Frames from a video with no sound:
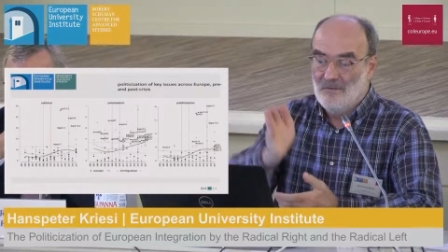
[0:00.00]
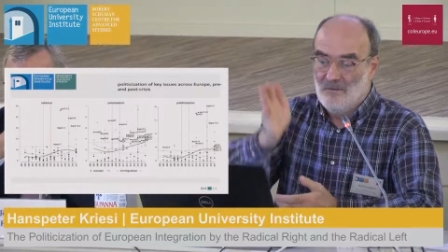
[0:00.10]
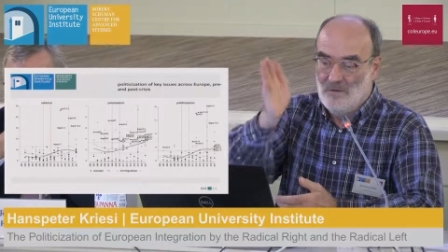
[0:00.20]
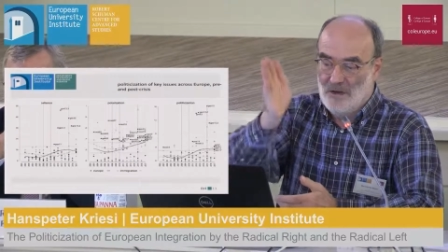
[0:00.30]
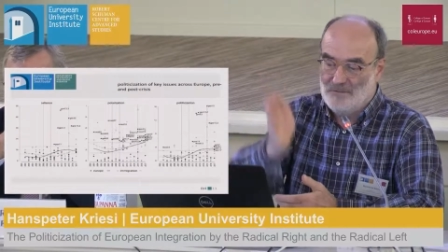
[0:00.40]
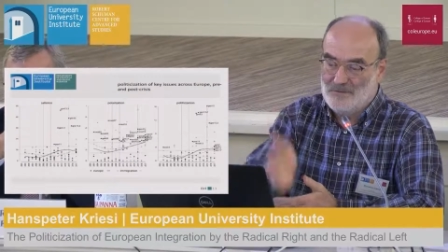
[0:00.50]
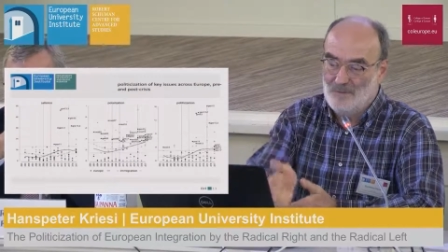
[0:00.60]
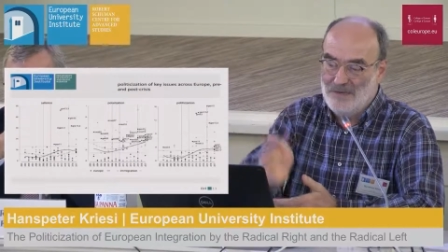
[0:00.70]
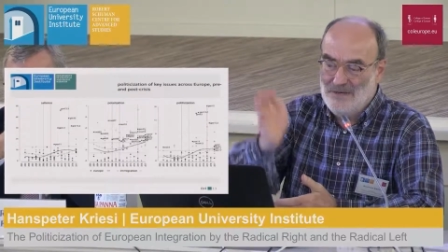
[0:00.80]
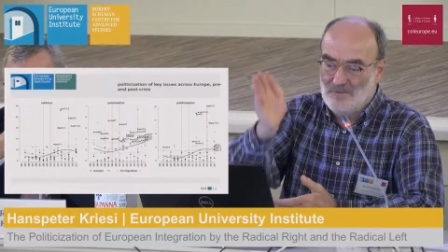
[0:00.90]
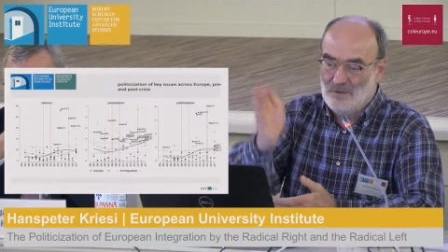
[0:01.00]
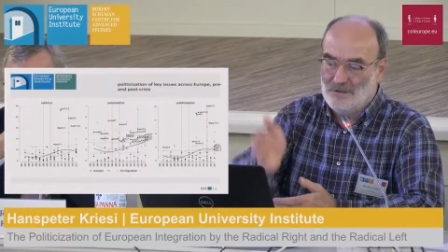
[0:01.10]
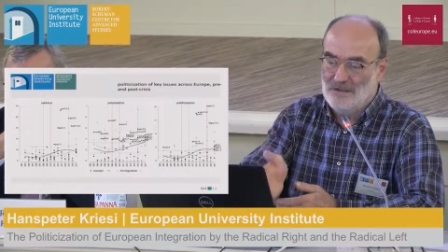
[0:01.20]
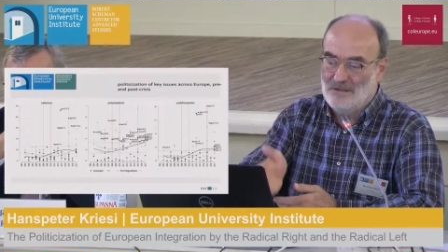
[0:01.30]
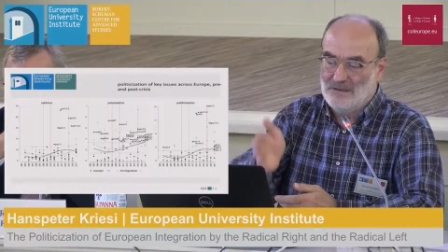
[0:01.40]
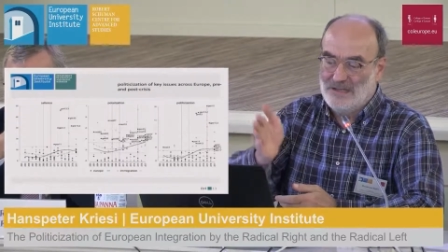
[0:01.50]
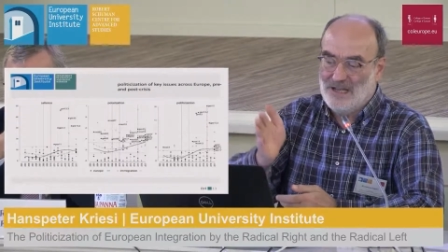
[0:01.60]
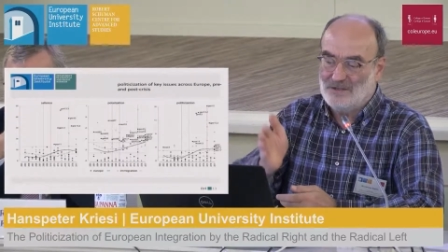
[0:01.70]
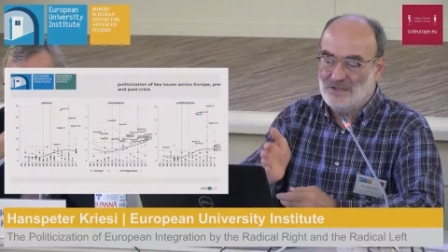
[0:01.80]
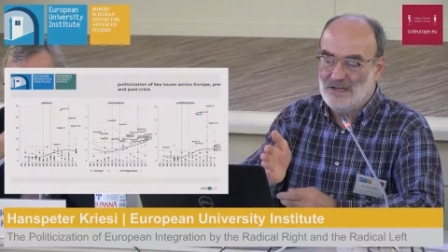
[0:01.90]
You have three vertical
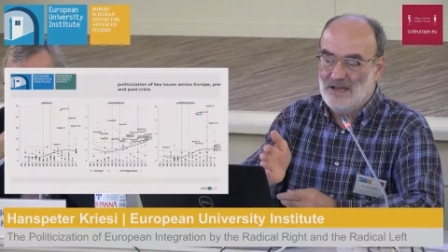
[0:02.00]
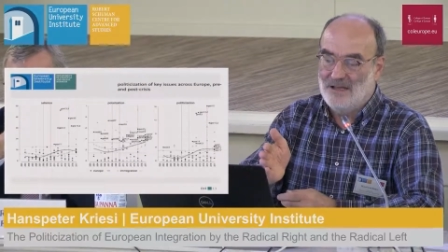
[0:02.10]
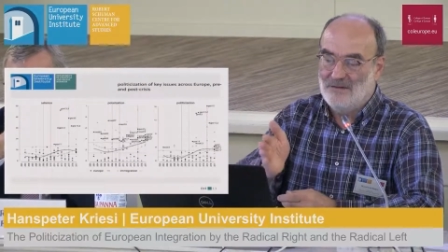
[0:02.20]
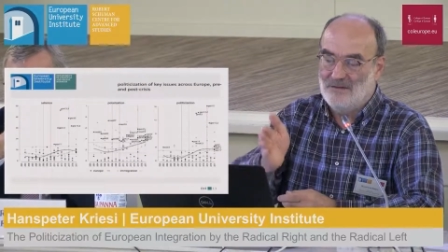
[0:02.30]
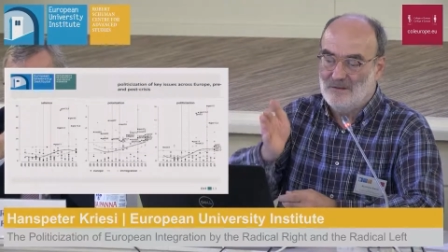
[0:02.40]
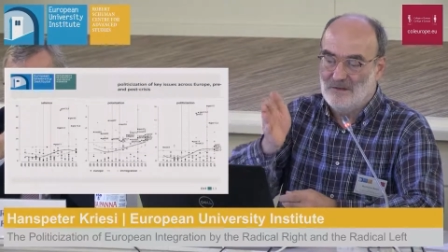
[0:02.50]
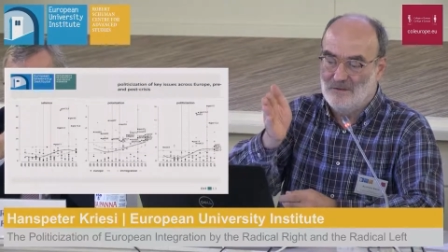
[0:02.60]
dashed lines.